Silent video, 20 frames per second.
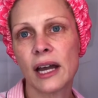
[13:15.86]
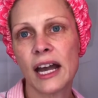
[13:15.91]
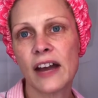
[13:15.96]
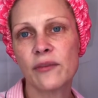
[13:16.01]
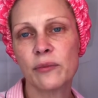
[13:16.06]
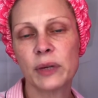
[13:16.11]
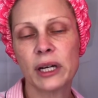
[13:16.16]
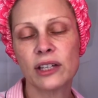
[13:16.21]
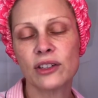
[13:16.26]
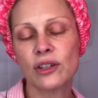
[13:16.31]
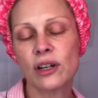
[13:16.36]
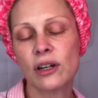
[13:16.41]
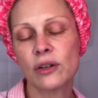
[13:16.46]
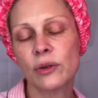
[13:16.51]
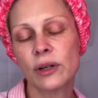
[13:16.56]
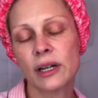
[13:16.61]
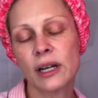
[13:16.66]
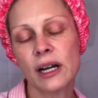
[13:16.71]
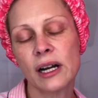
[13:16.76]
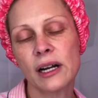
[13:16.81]
Have my talk
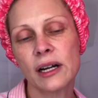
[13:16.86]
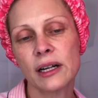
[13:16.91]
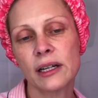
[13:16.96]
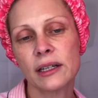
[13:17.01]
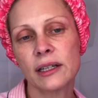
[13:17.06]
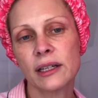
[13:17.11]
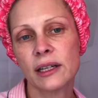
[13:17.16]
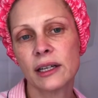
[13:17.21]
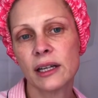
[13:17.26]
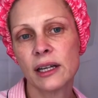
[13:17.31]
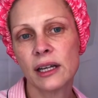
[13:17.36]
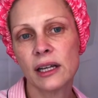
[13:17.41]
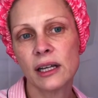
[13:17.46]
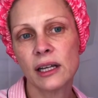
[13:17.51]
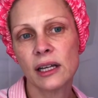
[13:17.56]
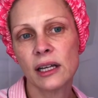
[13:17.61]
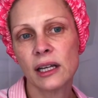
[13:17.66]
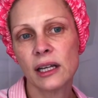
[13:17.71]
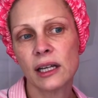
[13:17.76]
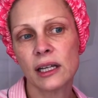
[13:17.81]
with God
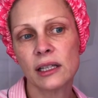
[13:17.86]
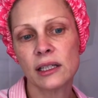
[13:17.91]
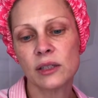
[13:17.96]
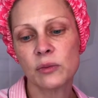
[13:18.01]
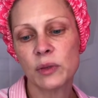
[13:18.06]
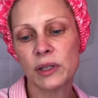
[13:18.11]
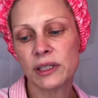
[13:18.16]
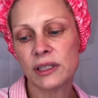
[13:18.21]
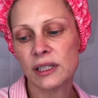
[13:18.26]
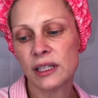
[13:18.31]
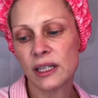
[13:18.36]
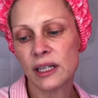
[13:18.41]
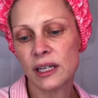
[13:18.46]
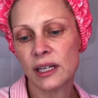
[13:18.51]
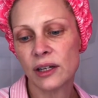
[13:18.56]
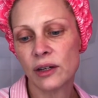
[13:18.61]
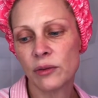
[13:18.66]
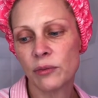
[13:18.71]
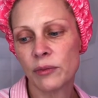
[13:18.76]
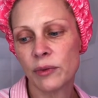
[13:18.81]
and speak to
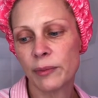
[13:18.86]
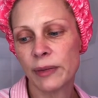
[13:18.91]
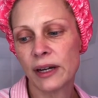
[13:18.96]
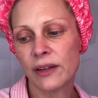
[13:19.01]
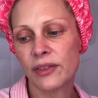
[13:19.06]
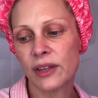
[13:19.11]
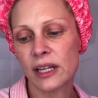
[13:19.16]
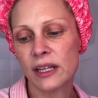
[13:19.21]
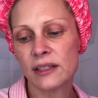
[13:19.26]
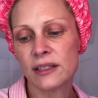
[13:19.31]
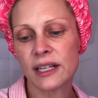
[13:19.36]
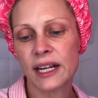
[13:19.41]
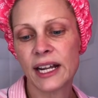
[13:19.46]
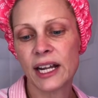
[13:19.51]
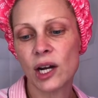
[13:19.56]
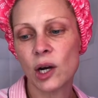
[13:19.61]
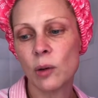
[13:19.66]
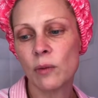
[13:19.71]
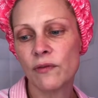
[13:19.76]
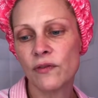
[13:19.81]
Him about things that I
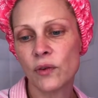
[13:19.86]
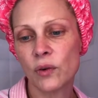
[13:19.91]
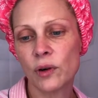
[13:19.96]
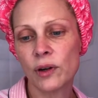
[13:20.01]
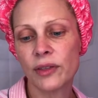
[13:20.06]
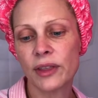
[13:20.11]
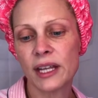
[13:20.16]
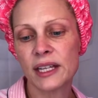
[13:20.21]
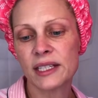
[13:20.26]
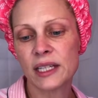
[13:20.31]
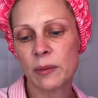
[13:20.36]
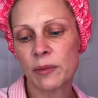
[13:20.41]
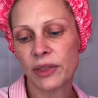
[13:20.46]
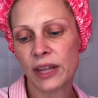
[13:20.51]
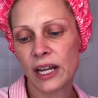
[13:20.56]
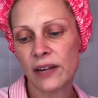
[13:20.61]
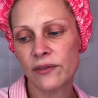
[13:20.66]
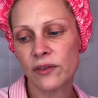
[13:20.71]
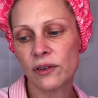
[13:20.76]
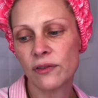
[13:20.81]
hope for, things I'm
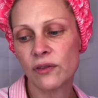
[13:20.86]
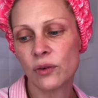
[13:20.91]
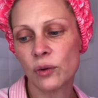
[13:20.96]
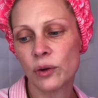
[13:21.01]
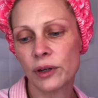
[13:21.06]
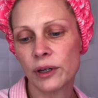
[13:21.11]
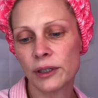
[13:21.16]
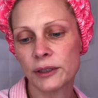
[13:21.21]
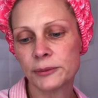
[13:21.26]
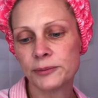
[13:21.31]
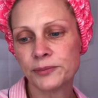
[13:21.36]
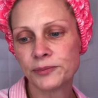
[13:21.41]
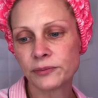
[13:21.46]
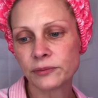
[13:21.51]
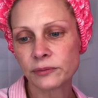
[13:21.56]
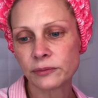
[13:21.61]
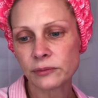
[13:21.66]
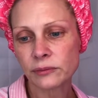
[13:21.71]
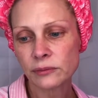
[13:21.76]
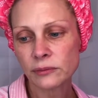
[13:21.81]
thankful for.
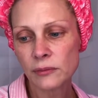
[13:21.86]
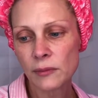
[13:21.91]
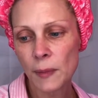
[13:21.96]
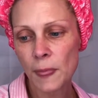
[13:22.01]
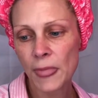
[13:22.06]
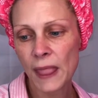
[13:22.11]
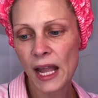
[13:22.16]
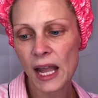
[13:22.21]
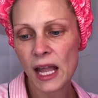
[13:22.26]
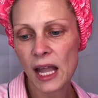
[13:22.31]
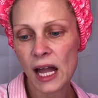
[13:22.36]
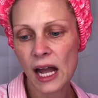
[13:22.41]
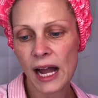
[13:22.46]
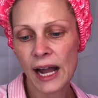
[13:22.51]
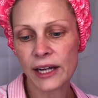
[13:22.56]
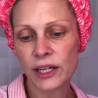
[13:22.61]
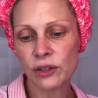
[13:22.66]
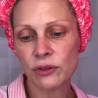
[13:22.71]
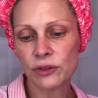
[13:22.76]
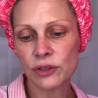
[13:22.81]

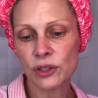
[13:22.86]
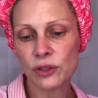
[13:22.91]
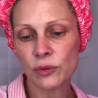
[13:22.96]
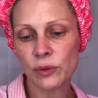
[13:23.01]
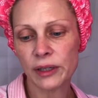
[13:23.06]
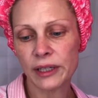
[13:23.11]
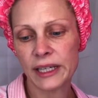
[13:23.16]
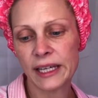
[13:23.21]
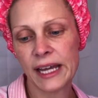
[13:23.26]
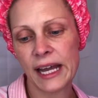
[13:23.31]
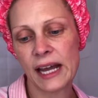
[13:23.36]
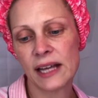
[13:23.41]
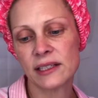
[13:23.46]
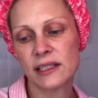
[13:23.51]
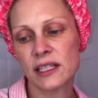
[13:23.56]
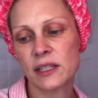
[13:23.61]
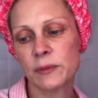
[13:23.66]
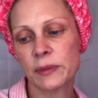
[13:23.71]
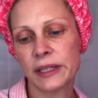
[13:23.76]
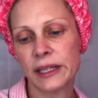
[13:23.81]
I know too well He
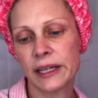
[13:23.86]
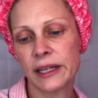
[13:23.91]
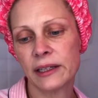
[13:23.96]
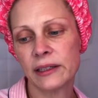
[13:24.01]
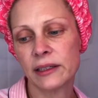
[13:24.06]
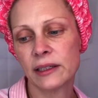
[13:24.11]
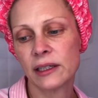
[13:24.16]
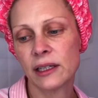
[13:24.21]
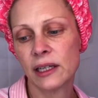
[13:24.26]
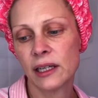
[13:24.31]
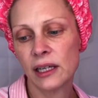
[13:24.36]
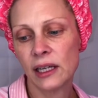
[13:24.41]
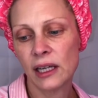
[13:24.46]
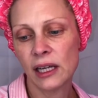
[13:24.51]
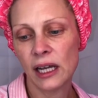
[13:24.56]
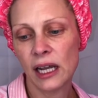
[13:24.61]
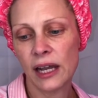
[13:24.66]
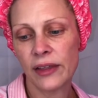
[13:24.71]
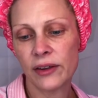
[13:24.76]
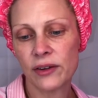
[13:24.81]
has His plan,
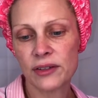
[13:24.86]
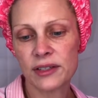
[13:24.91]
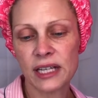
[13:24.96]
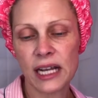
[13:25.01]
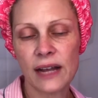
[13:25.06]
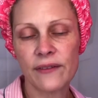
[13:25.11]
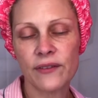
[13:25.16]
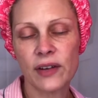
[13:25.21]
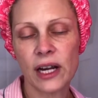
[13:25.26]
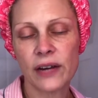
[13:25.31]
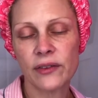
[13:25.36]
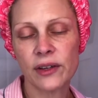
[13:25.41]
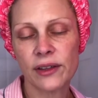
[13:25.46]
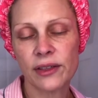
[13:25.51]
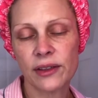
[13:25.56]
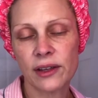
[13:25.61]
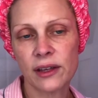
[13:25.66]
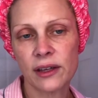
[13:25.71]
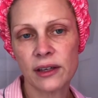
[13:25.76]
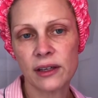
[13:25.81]
and there's time for
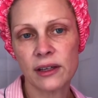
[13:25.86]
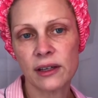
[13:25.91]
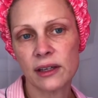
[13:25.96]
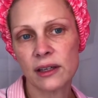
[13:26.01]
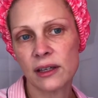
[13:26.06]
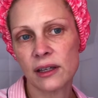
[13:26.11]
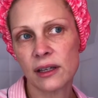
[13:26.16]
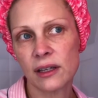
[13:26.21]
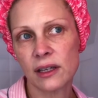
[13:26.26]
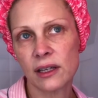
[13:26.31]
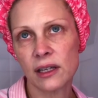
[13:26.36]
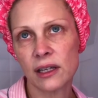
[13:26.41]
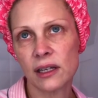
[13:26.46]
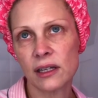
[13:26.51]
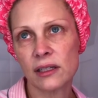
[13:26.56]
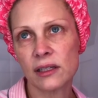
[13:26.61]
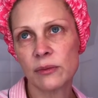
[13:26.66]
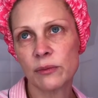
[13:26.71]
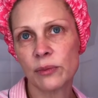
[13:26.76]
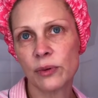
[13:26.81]
everything, and
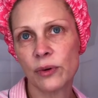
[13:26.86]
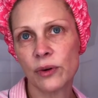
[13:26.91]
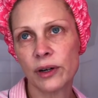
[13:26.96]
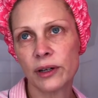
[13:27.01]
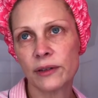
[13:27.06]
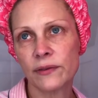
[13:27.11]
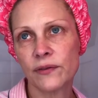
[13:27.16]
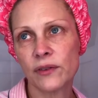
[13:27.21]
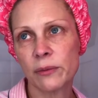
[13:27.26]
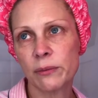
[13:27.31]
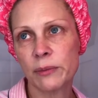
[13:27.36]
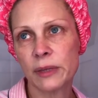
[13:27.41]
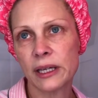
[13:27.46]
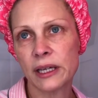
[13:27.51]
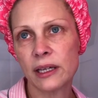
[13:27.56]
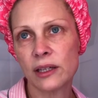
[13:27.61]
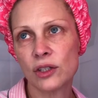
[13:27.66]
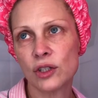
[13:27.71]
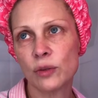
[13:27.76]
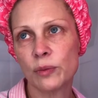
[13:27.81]
it's important for
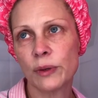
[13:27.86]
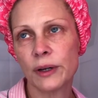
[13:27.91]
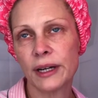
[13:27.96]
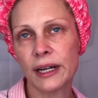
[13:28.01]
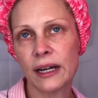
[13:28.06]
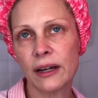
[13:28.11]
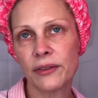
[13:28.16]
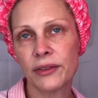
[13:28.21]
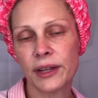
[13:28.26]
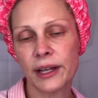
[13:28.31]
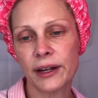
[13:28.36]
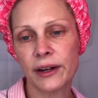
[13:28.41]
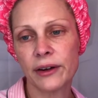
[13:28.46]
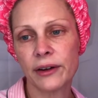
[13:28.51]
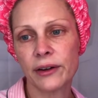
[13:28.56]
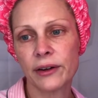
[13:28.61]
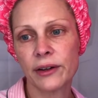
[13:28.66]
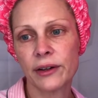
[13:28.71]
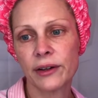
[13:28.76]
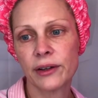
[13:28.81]
me to put out
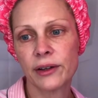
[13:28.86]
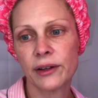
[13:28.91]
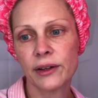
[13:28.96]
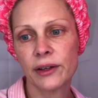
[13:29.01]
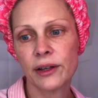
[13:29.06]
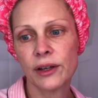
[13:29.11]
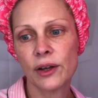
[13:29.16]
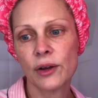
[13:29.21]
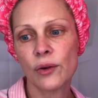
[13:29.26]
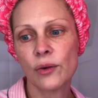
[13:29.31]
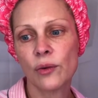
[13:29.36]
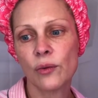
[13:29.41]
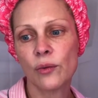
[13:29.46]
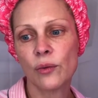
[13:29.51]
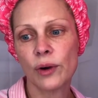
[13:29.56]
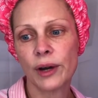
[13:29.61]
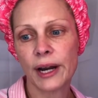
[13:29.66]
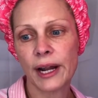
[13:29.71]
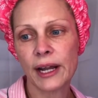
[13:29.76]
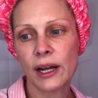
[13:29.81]
there
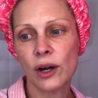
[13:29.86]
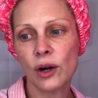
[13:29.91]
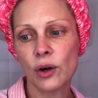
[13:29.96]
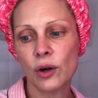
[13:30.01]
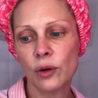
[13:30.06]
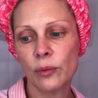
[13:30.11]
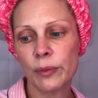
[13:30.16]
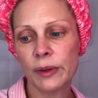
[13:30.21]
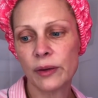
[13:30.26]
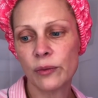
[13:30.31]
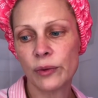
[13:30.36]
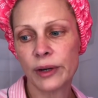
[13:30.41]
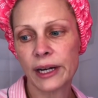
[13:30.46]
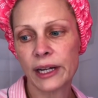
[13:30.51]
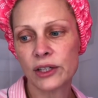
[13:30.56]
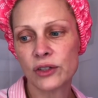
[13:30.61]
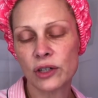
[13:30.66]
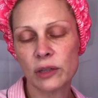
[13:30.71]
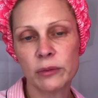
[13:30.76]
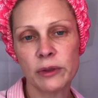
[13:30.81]
what I hope and what
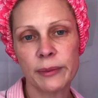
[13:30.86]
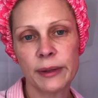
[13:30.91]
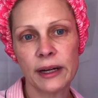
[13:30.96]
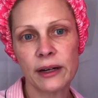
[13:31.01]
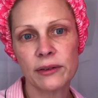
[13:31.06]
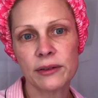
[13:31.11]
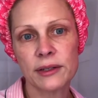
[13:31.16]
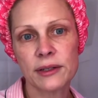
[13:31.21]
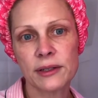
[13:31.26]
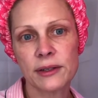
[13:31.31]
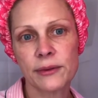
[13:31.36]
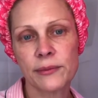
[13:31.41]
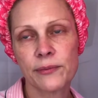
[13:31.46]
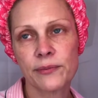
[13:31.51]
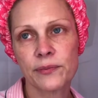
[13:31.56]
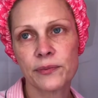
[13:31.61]
I dream about.